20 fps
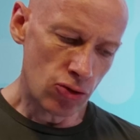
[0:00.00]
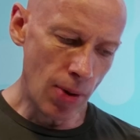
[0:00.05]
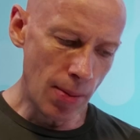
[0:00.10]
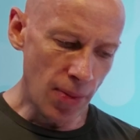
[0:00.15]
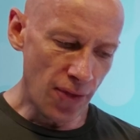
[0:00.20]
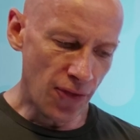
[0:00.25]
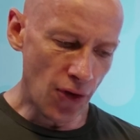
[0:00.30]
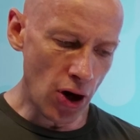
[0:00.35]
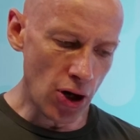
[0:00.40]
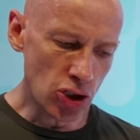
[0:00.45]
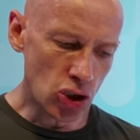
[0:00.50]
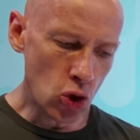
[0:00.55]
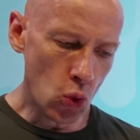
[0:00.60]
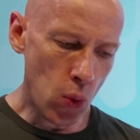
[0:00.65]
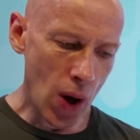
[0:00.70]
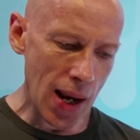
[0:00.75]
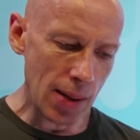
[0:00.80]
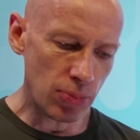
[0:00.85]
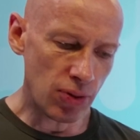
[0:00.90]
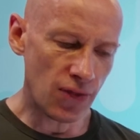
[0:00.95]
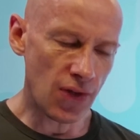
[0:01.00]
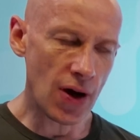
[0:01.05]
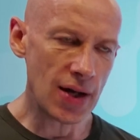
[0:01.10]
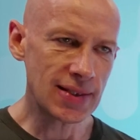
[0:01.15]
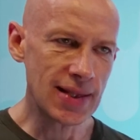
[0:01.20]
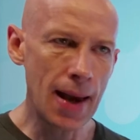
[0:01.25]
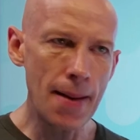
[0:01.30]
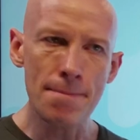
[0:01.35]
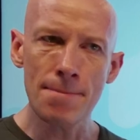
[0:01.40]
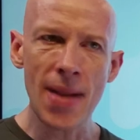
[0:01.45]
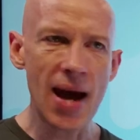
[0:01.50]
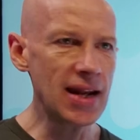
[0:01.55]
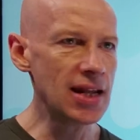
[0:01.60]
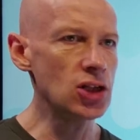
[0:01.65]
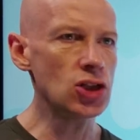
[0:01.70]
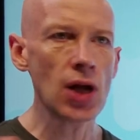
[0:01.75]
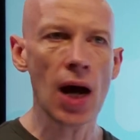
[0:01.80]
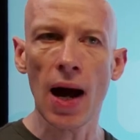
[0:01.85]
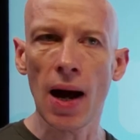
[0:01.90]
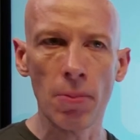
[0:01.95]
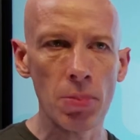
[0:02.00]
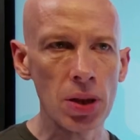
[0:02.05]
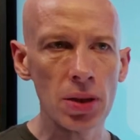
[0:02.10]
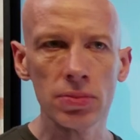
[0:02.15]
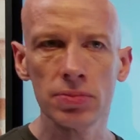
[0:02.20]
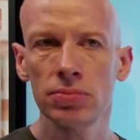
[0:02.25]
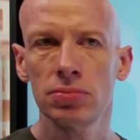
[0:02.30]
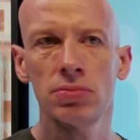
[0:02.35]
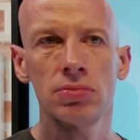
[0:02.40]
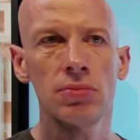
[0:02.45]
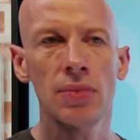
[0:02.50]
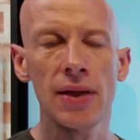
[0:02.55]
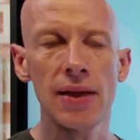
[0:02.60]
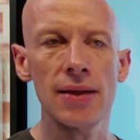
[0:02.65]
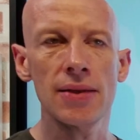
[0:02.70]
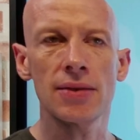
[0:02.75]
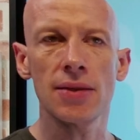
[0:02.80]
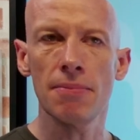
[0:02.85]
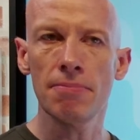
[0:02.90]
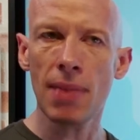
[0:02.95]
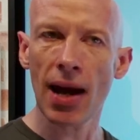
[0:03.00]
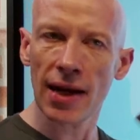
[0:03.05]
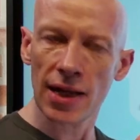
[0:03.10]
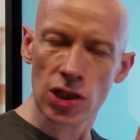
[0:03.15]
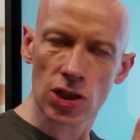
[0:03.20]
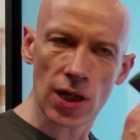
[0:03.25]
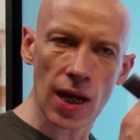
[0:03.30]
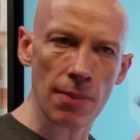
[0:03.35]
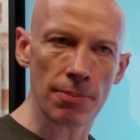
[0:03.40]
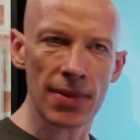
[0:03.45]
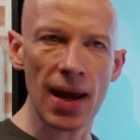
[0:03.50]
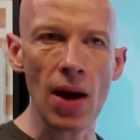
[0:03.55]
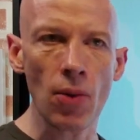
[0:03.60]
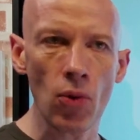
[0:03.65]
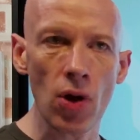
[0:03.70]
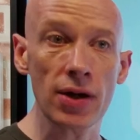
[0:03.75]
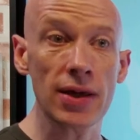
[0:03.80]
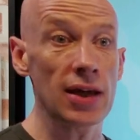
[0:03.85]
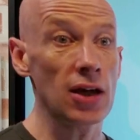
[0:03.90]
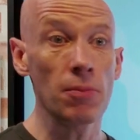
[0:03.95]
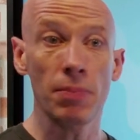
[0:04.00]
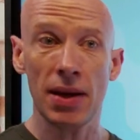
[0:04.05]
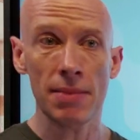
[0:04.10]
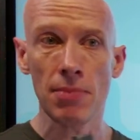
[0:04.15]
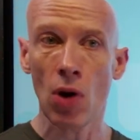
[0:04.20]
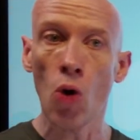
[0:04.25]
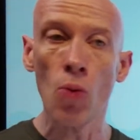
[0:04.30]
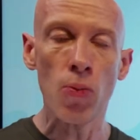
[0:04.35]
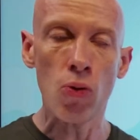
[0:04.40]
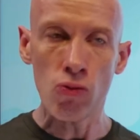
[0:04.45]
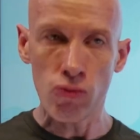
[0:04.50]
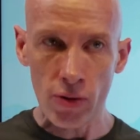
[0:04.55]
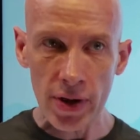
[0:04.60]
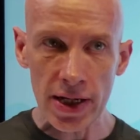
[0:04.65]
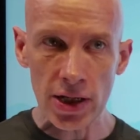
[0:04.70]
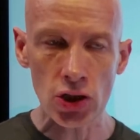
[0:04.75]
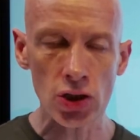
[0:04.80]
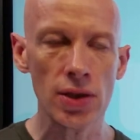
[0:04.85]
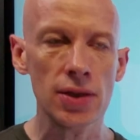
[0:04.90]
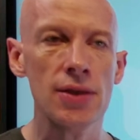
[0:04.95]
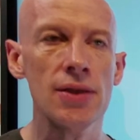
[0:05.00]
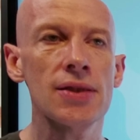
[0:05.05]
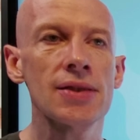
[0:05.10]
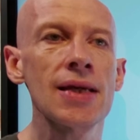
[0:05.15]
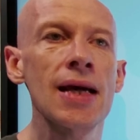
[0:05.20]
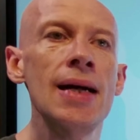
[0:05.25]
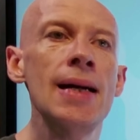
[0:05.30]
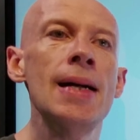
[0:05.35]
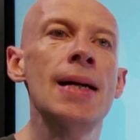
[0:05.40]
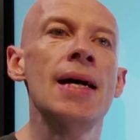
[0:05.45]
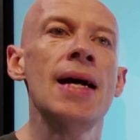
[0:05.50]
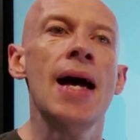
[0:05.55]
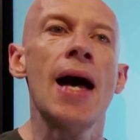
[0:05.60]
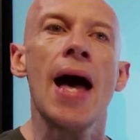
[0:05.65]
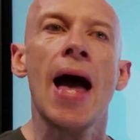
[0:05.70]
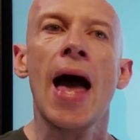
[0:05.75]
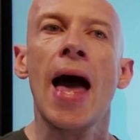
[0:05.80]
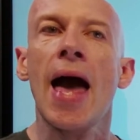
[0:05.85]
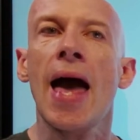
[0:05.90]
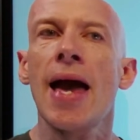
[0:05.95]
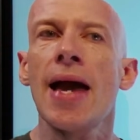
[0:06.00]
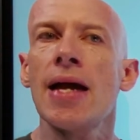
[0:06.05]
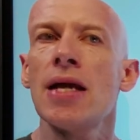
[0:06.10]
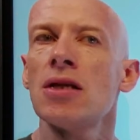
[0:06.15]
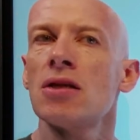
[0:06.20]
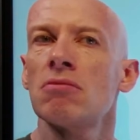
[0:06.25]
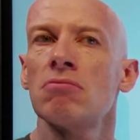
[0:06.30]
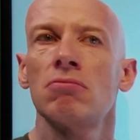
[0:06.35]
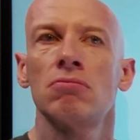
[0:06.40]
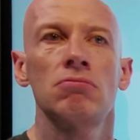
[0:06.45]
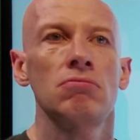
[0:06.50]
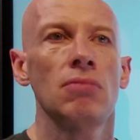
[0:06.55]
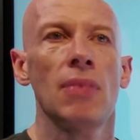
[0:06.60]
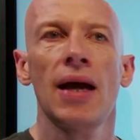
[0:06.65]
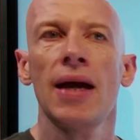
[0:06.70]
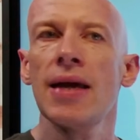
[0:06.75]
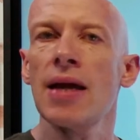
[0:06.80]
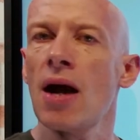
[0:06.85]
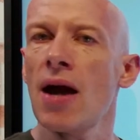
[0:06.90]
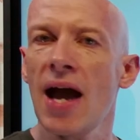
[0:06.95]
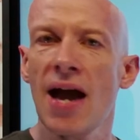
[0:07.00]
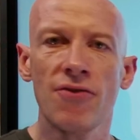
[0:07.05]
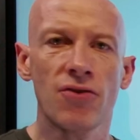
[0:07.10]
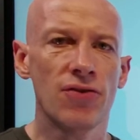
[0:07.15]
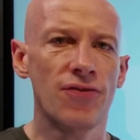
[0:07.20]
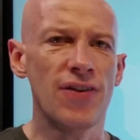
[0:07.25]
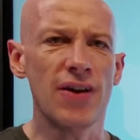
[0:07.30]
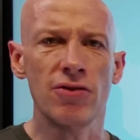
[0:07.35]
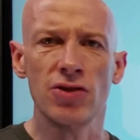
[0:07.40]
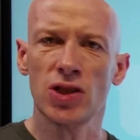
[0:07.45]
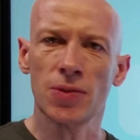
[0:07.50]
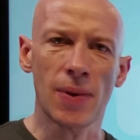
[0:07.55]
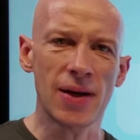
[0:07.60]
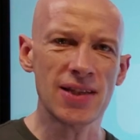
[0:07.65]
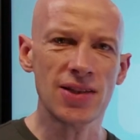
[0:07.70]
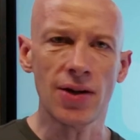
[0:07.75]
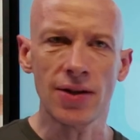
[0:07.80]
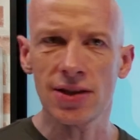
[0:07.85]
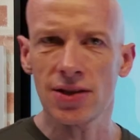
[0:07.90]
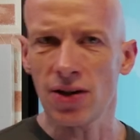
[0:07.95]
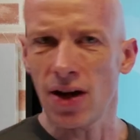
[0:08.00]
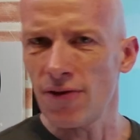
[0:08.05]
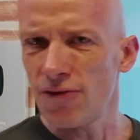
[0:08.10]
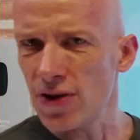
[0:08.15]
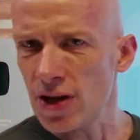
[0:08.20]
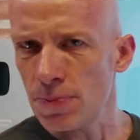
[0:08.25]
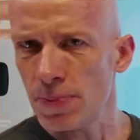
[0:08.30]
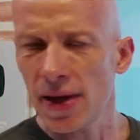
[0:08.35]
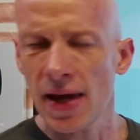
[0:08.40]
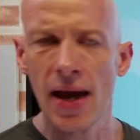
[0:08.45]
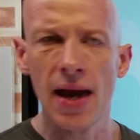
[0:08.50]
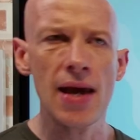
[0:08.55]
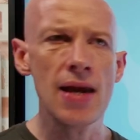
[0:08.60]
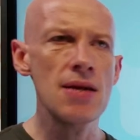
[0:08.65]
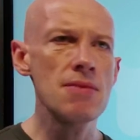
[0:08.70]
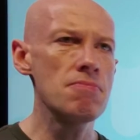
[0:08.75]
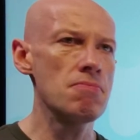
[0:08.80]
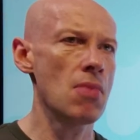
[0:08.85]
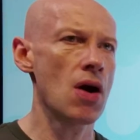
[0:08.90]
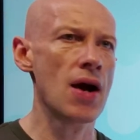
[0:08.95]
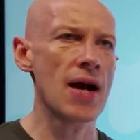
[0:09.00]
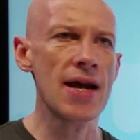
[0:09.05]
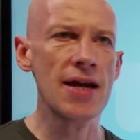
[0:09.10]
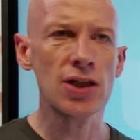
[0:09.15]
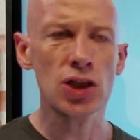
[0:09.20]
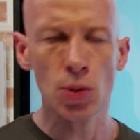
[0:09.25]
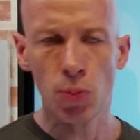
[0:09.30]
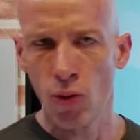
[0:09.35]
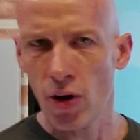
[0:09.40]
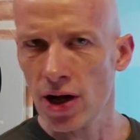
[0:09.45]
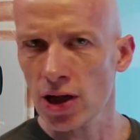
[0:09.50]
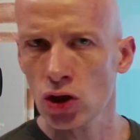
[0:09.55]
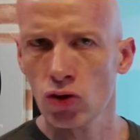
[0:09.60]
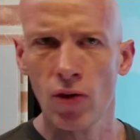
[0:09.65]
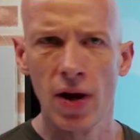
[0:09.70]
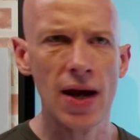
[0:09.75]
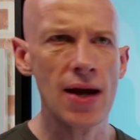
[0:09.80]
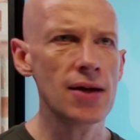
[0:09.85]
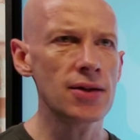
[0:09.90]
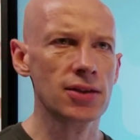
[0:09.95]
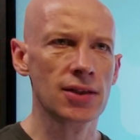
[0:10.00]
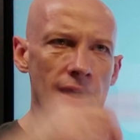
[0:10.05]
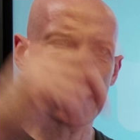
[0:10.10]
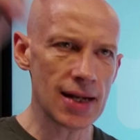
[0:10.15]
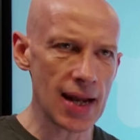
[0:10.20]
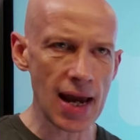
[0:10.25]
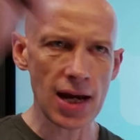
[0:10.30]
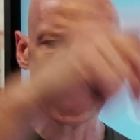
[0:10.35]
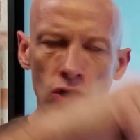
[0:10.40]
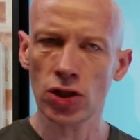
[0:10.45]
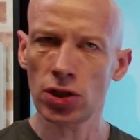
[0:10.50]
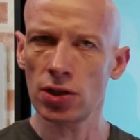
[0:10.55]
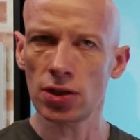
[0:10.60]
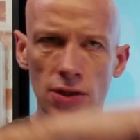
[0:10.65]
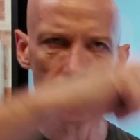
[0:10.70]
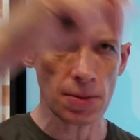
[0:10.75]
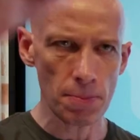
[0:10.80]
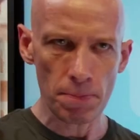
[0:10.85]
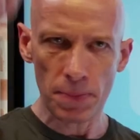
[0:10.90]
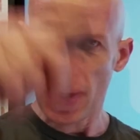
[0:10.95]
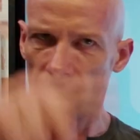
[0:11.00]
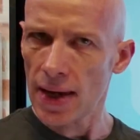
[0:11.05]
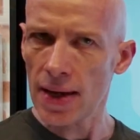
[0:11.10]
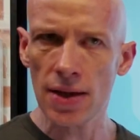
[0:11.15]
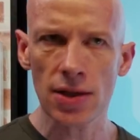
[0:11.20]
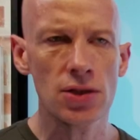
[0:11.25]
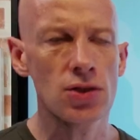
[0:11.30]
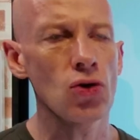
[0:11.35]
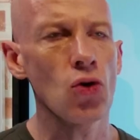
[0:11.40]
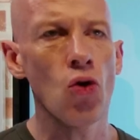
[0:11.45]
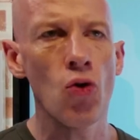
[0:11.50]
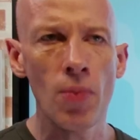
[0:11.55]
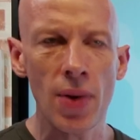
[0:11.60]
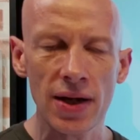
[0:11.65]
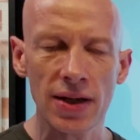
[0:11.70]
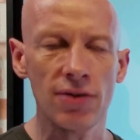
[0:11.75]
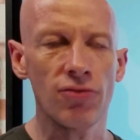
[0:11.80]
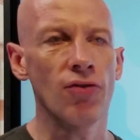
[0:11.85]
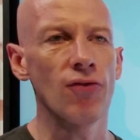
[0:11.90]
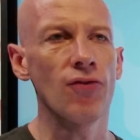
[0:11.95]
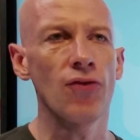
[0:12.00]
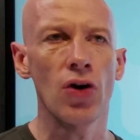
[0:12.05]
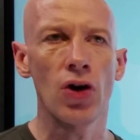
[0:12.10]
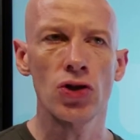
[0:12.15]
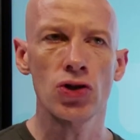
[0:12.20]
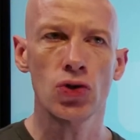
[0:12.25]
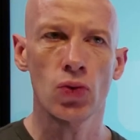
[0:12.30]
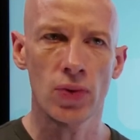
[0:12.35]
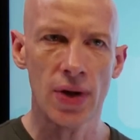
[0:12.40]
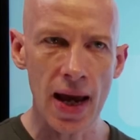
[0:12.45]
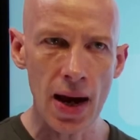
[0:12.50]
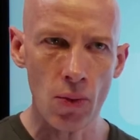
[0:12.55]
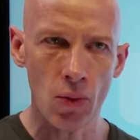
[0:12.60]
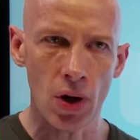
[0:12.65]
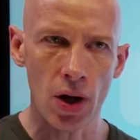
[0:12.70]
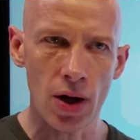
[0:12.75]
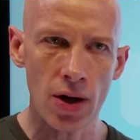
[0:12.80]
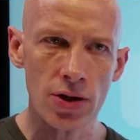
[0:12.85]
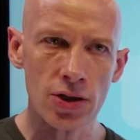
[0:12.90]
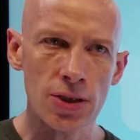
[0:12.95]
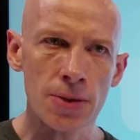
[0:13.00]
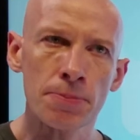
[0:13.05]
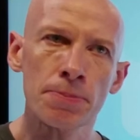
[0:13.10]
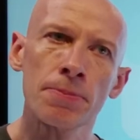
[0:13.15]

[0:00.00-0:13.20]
remember, Virtual W A N provides that managed hub. It's a managed hub network. It can be in multiple regions. And hey, I have configures to my site-to-site V P N, my express routes, connections and peers to all my different virtual networks.